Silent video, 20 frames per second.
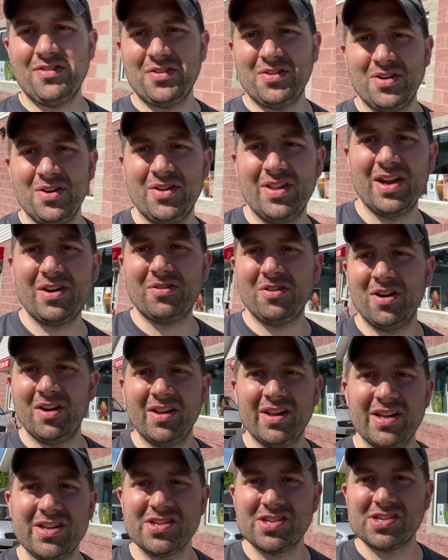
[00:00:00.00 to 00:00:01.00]
through that
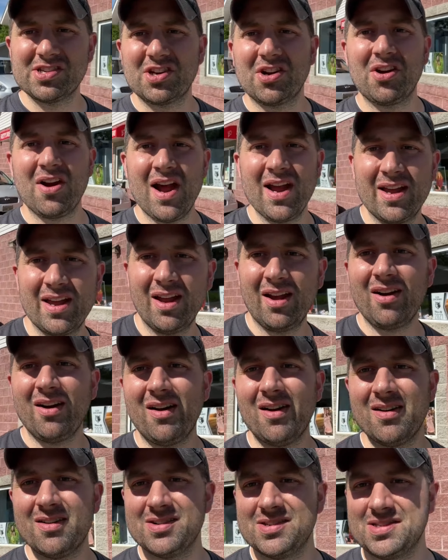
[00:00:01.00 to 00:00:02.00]
really is just cranking
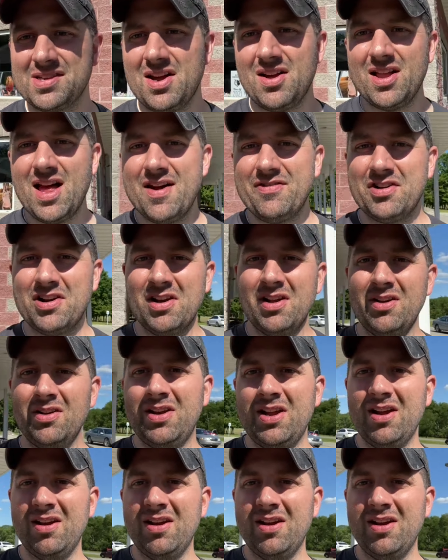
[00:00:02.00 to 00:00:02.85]
cars all afternoon